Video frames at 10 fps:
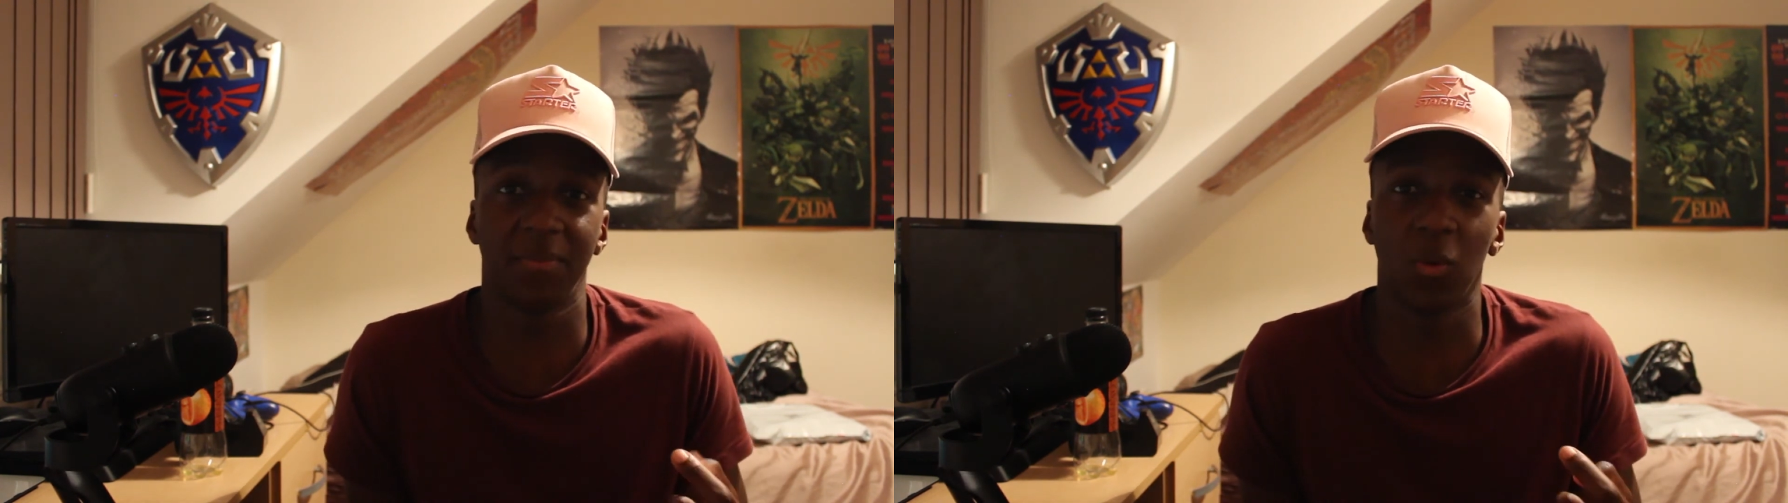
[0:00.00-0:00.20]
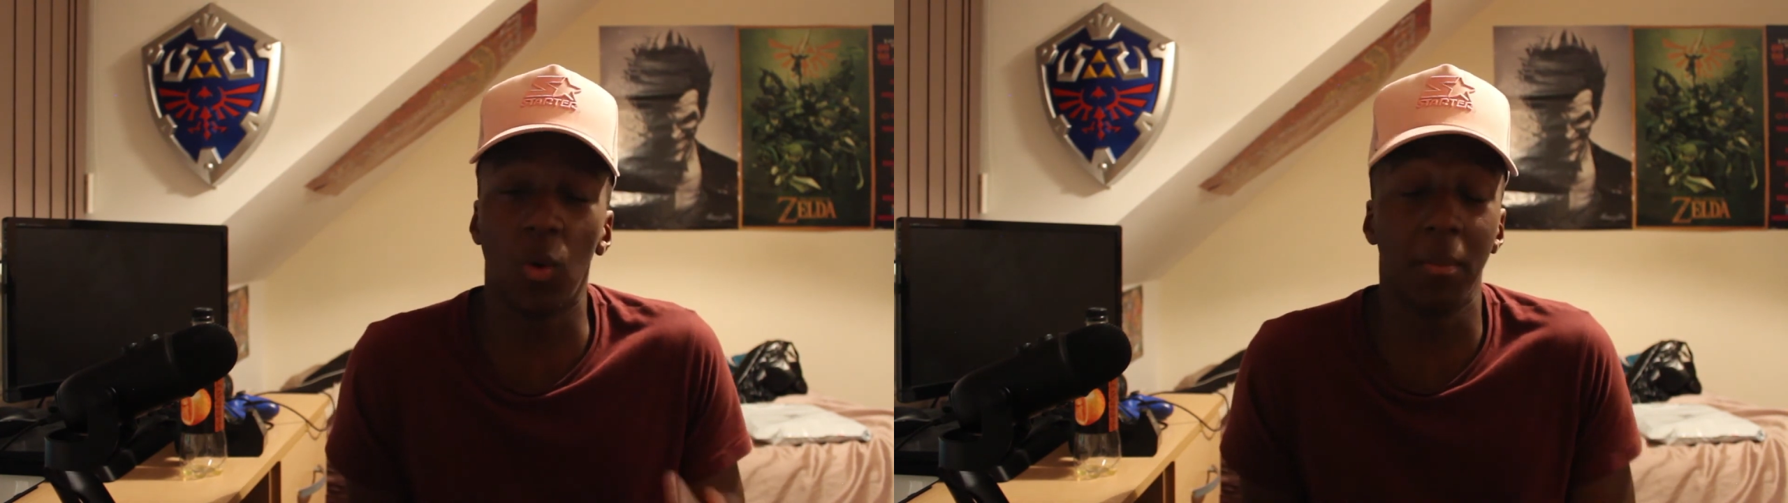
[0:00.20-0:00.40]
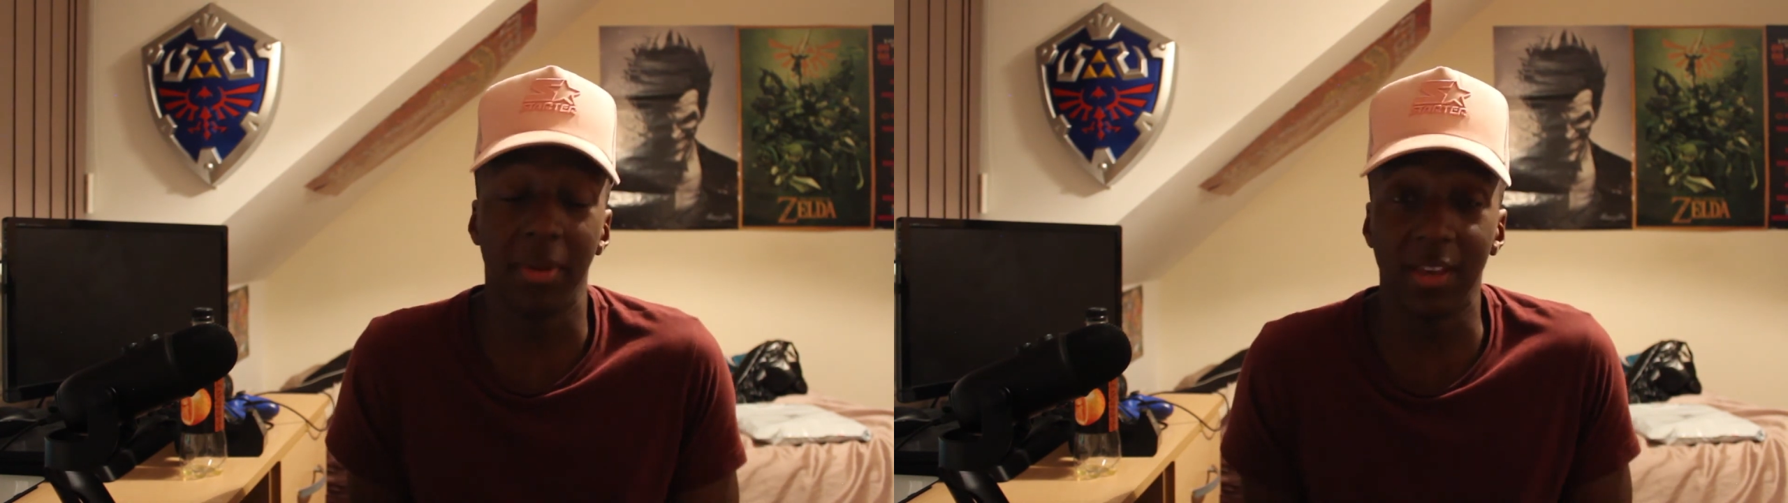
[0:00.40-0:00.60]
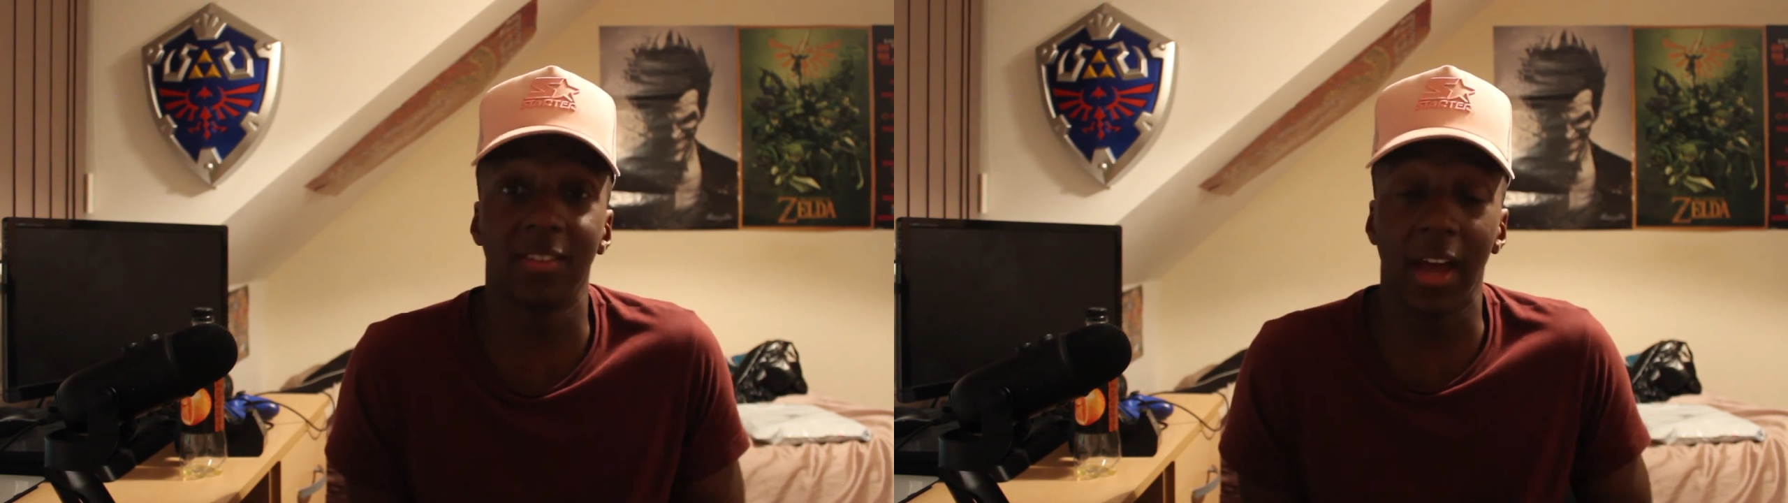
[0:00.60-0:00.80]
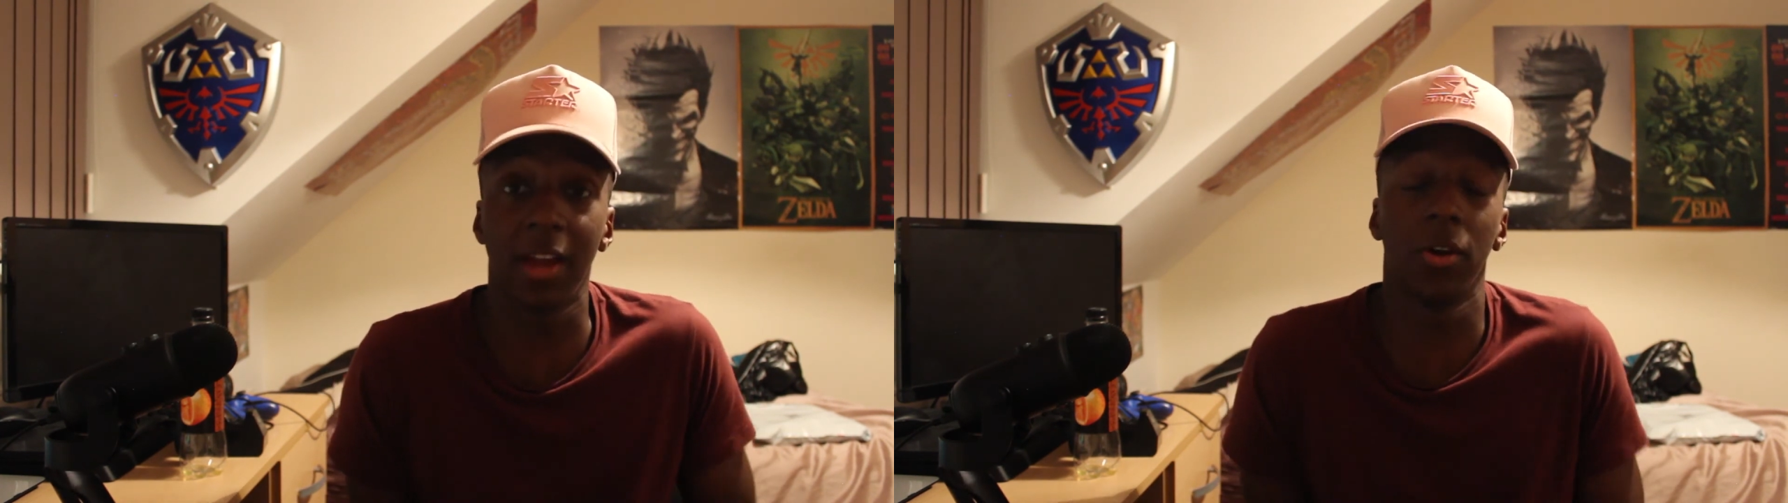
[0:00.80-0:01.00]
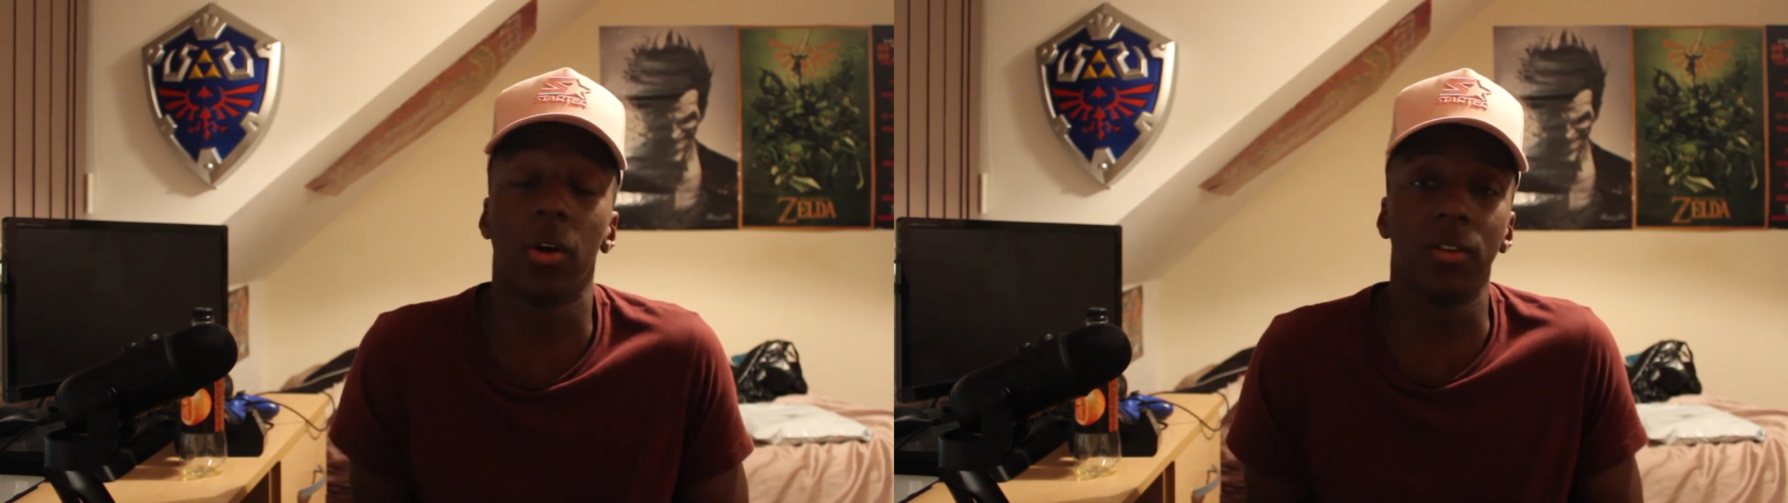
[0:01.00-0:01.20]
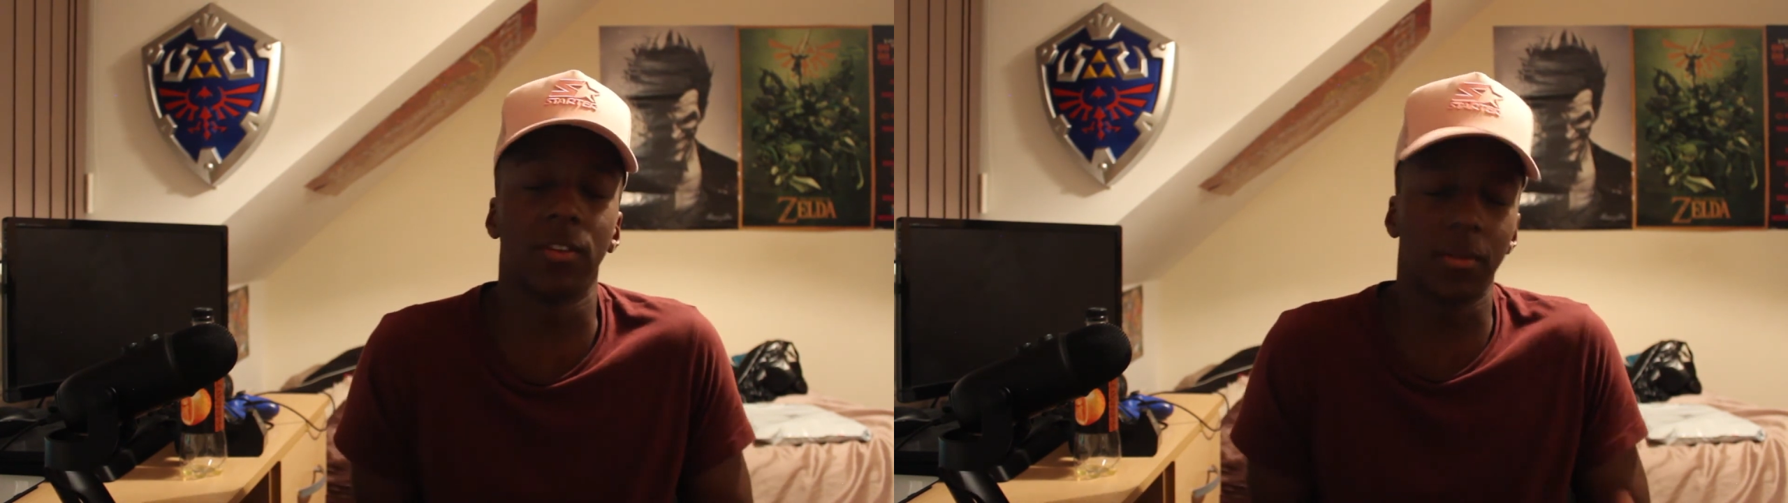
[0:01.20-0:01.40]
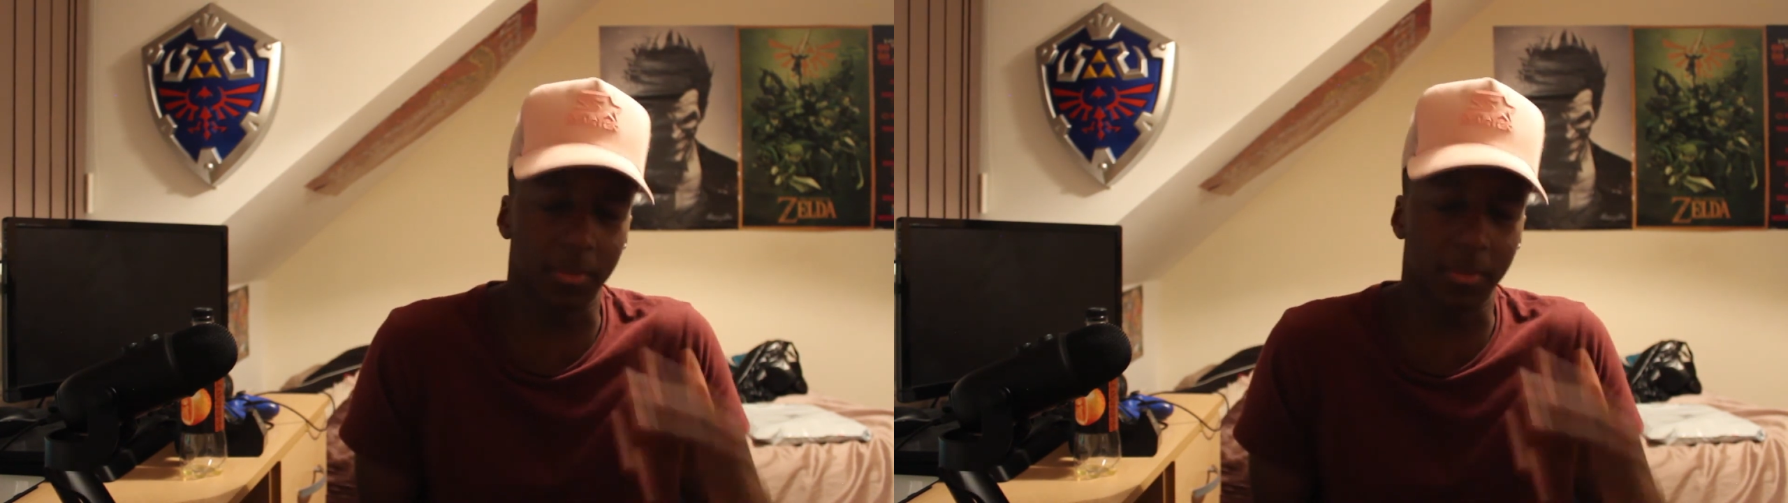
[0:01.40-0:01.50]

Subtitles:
One Piece, and Naruto.